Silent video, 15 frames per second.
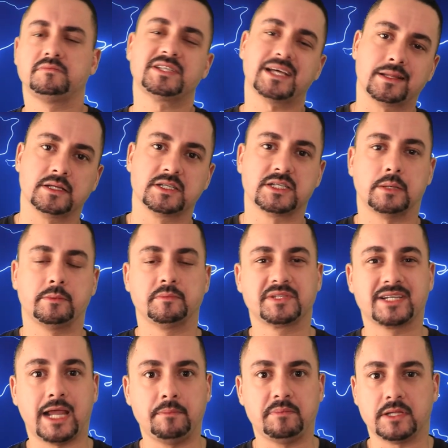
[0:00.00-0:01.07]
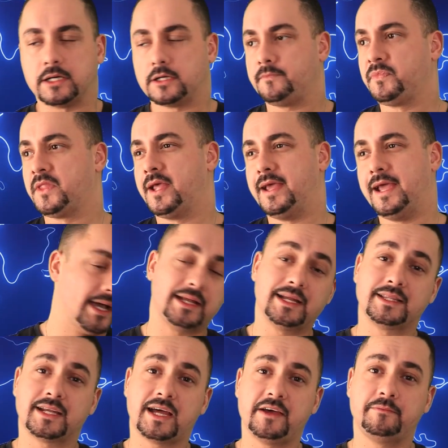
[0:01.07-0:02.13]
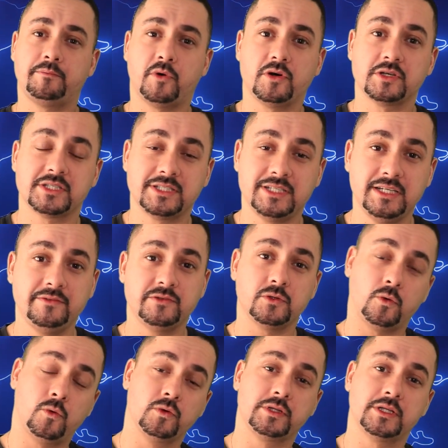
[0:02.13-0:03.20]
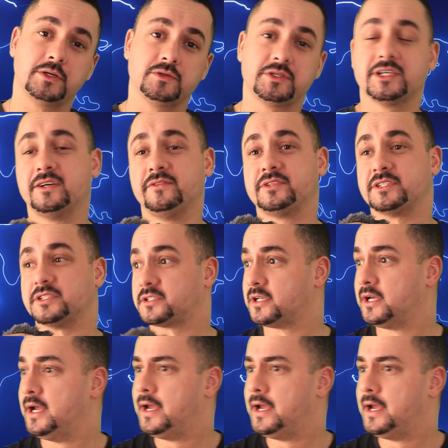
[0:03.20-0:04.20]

southern suburbs, Cape Town and I drive past Steve's Auto Services